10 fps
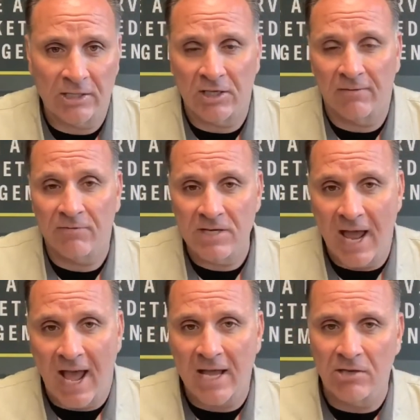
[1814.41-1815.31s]
And if
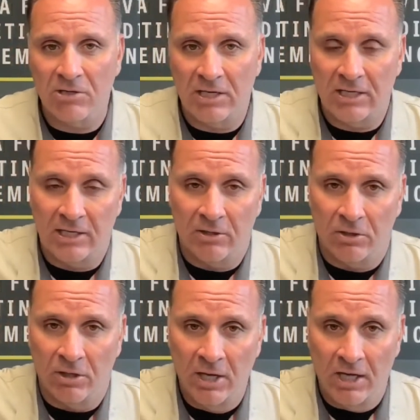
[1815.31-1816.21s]
not, you need to either
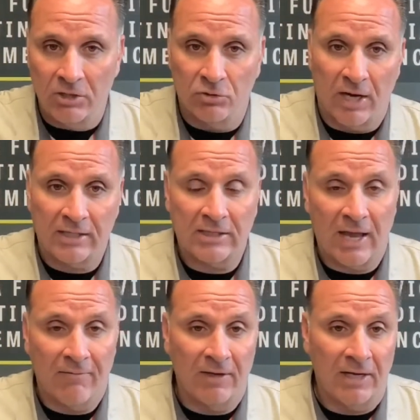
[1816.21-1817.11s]
address that
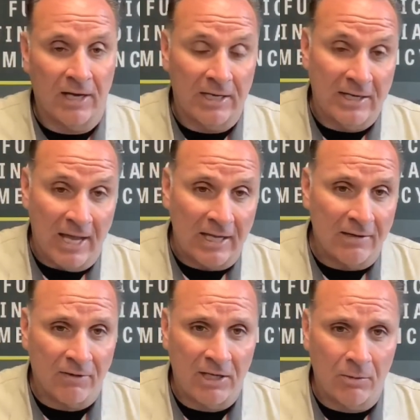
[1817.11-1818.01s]
via a negative
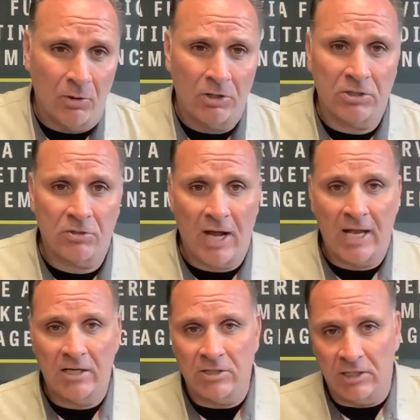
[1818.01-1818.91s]
keyword
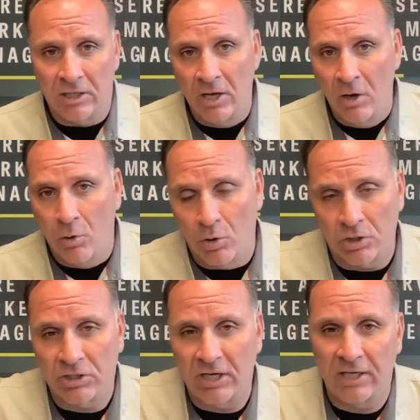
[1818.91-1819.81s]
strategy or
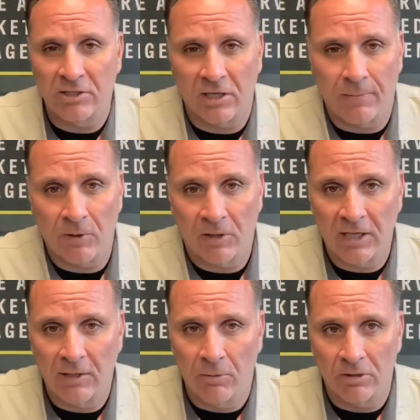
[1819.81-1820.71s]
changing up your
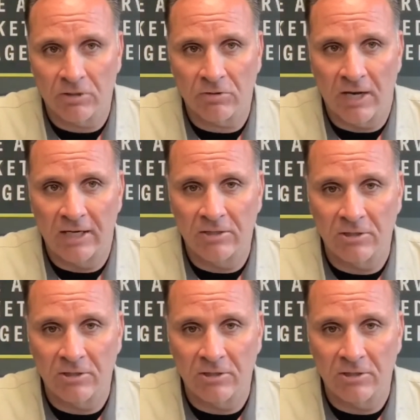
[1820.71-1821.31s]
keyword strategy.